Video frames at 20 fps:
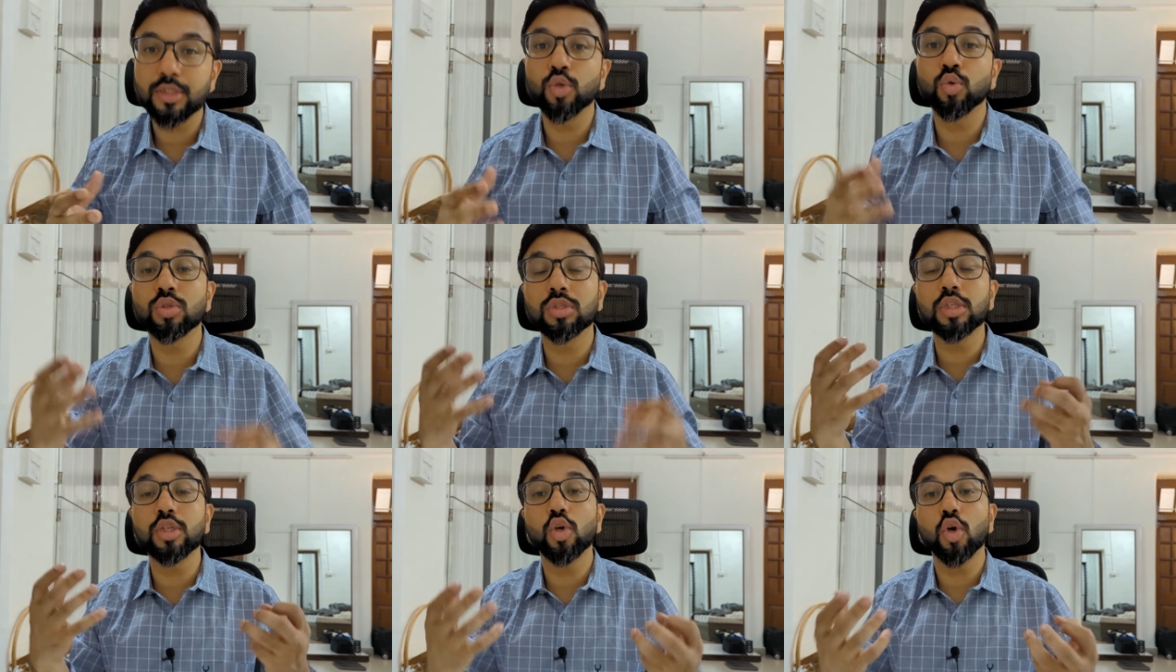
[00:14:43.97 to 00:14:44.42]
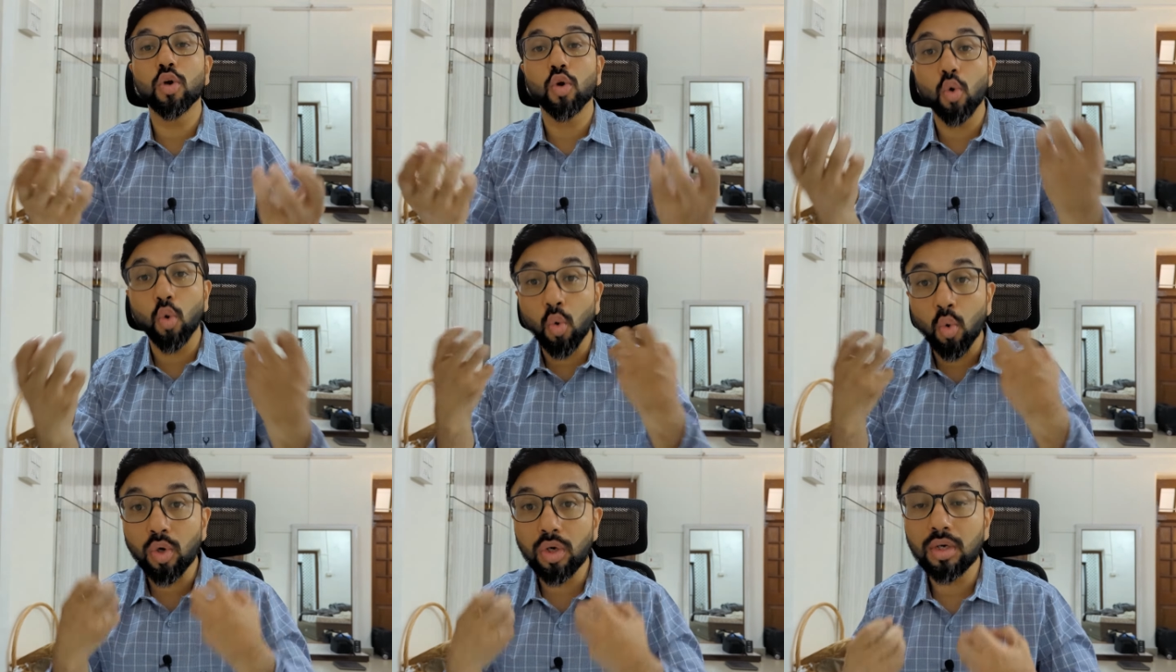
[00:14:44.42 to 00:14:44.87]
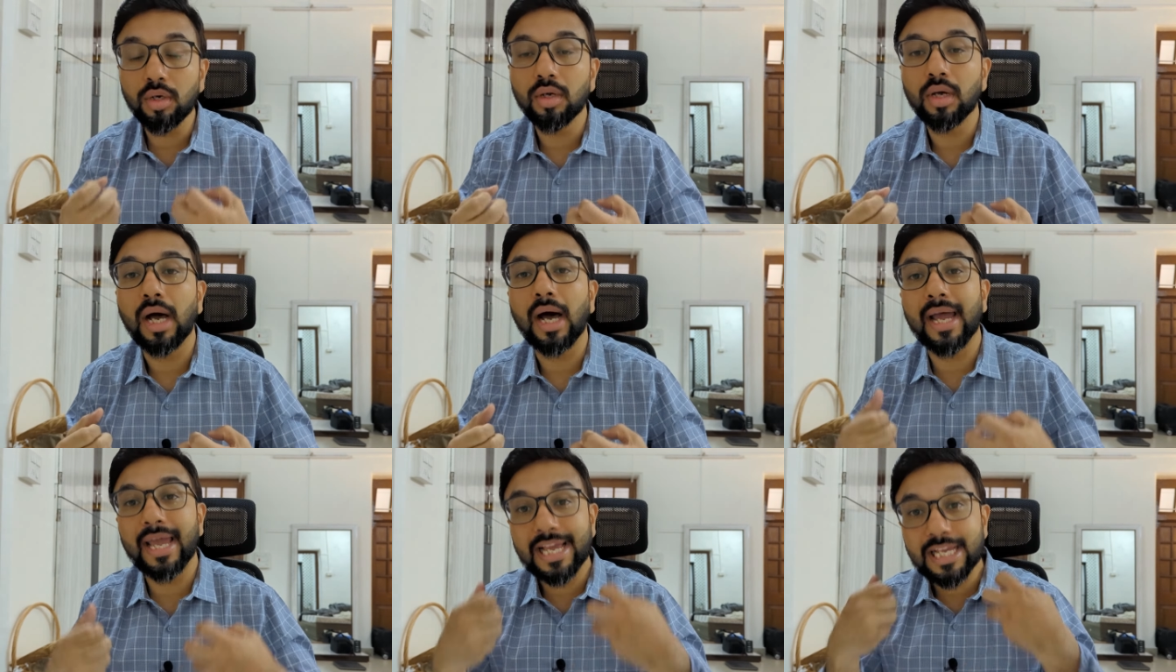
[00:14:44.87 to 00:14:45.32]
using your own
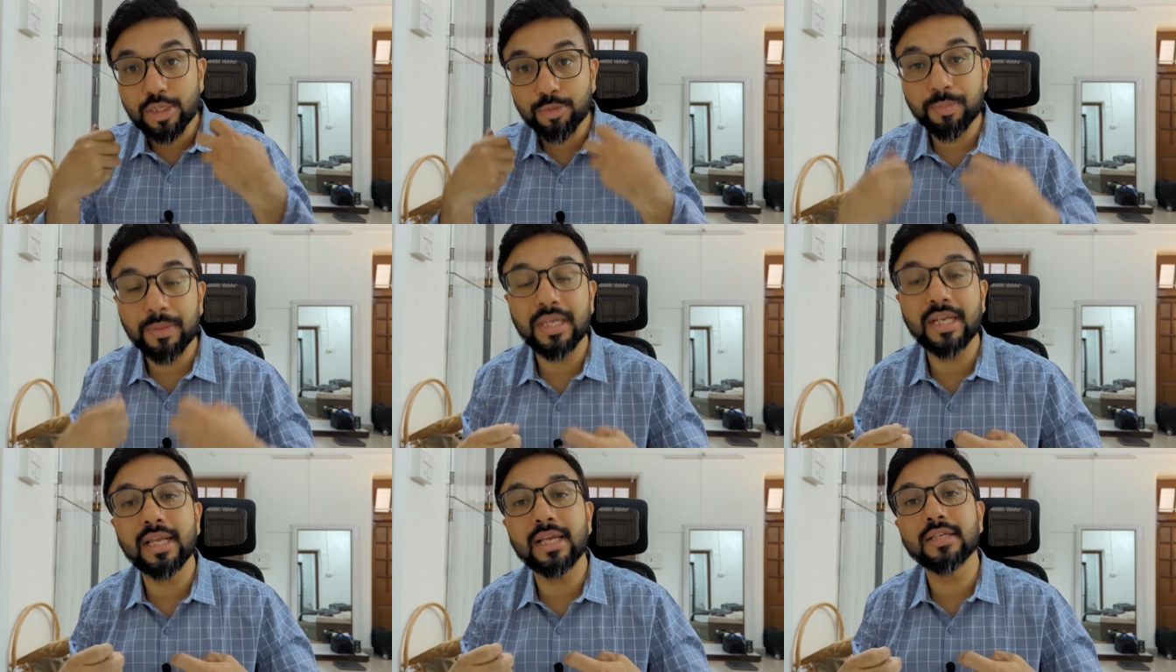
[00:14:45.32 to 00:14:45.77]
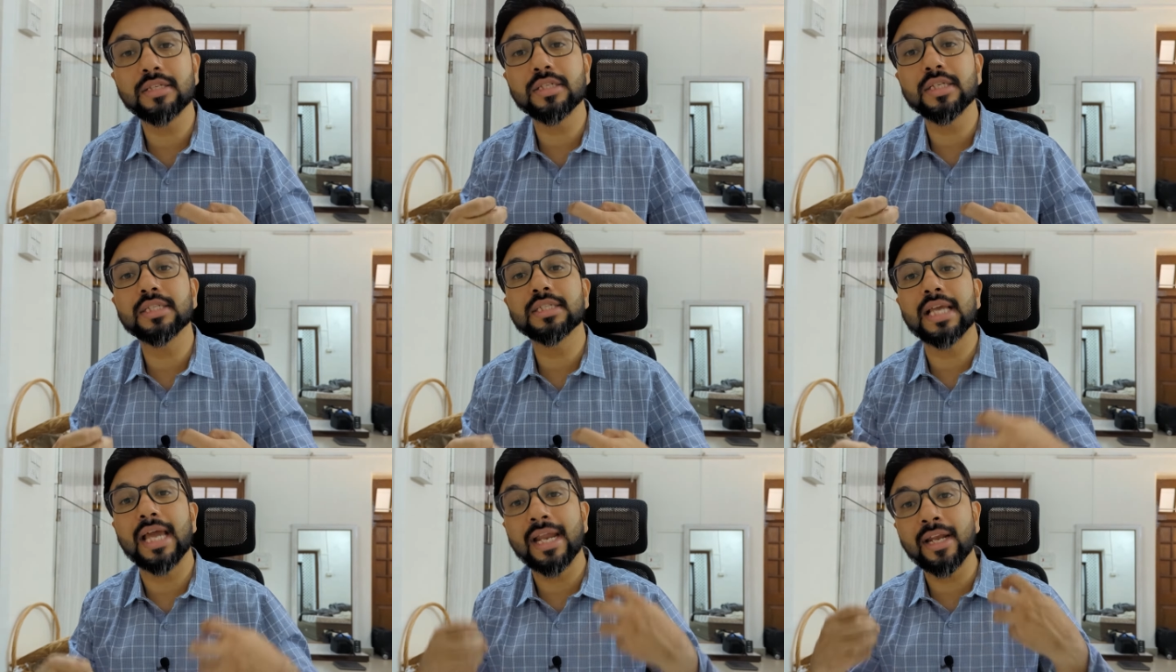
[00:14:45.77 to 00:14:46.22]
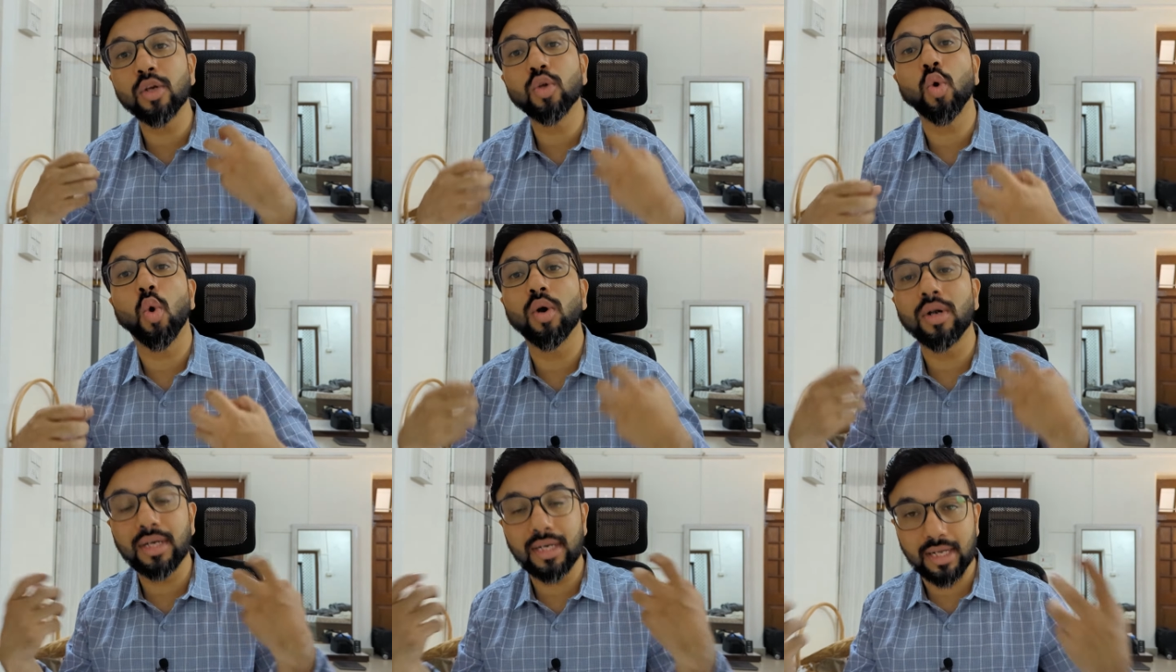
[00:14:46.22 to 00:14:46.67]
experiences and
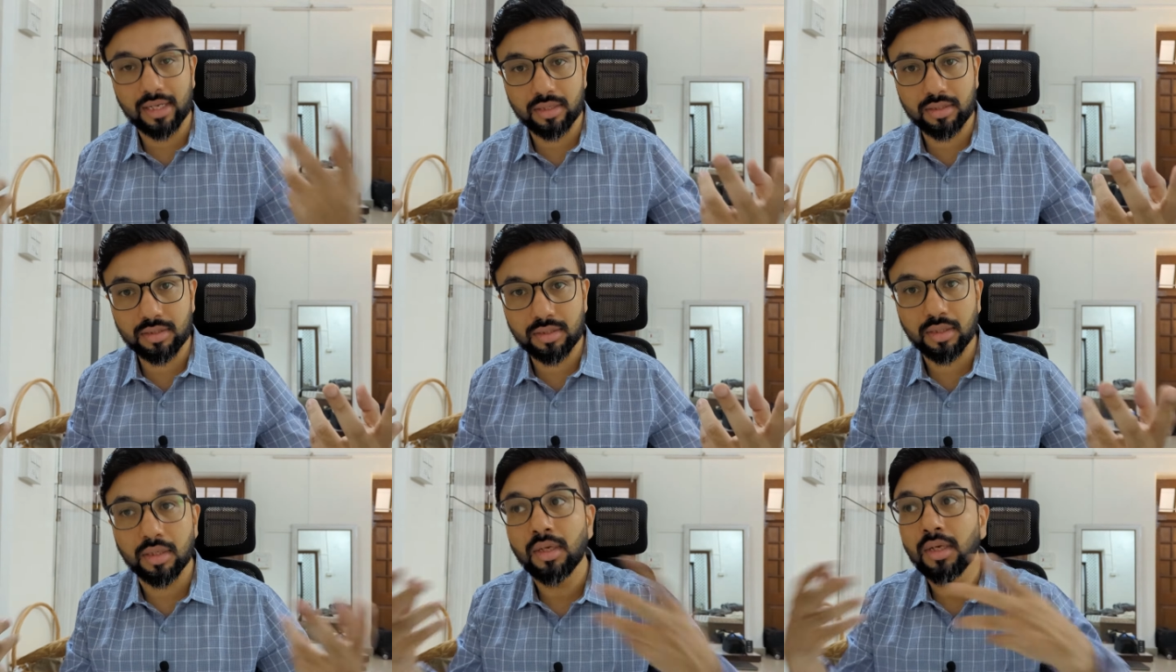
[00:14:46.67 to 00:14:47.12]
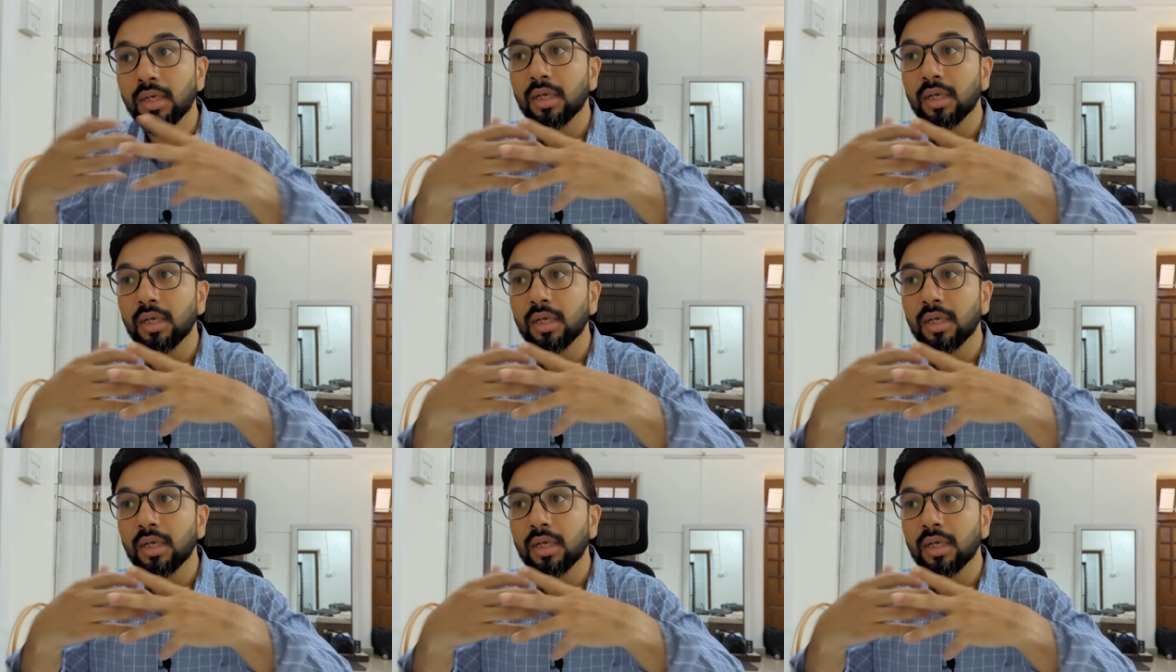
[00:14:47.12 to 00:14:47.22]
context,